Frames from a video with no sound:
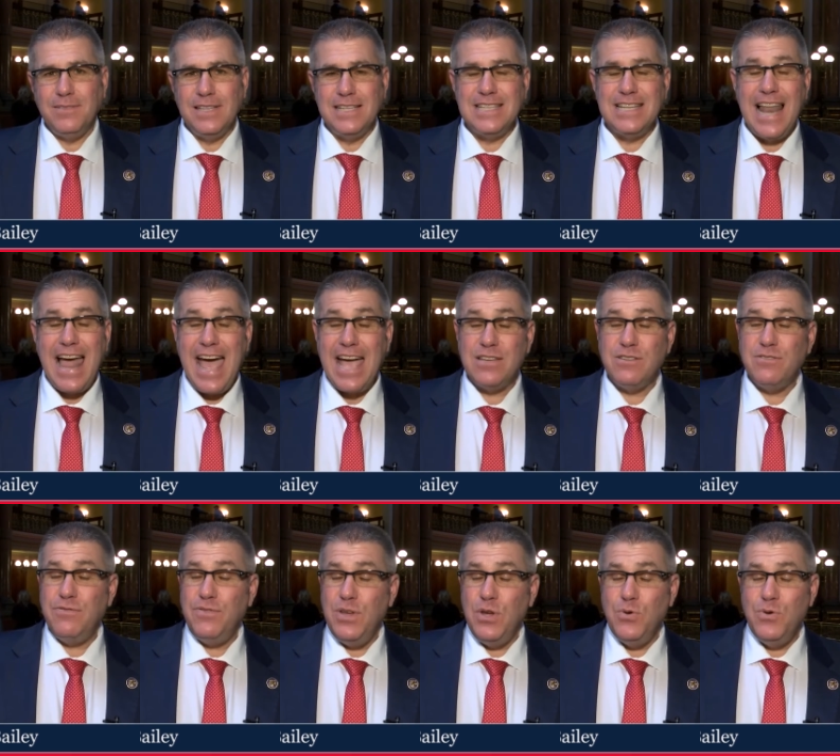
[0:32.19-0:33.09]
These
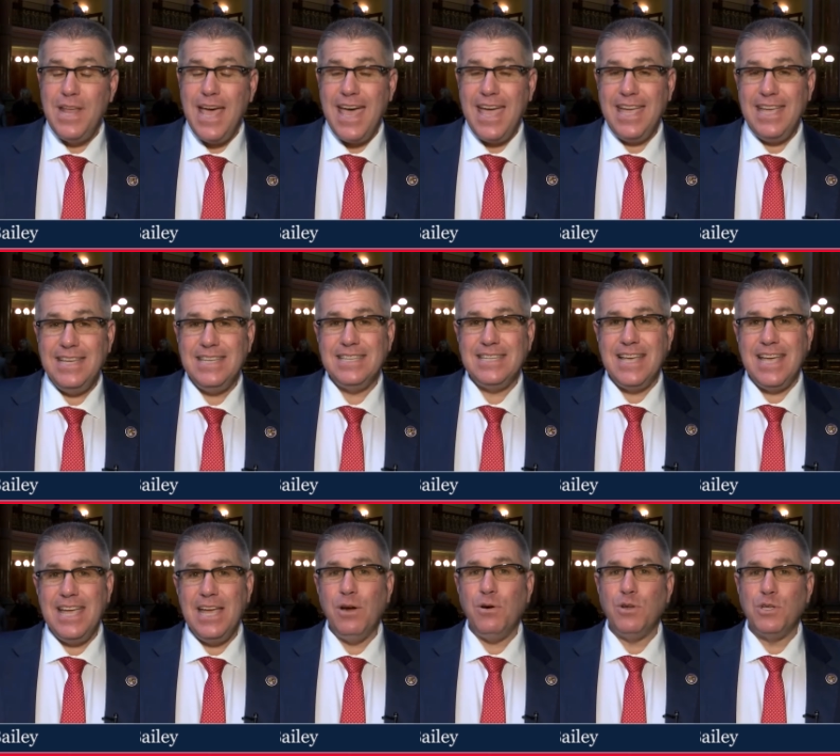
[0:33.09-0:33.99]
last few days
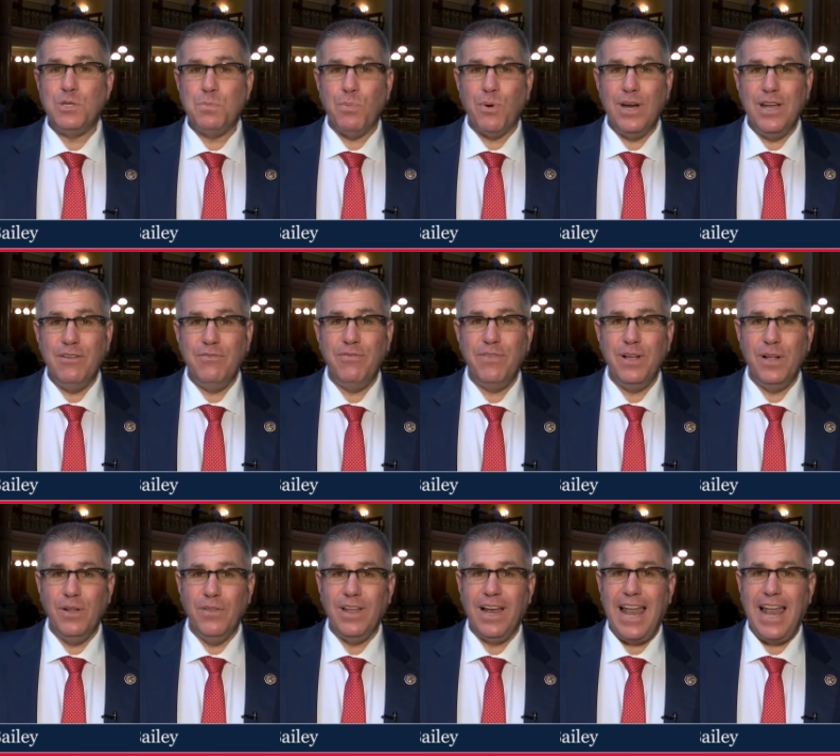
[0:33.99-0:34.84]
here in Springfield,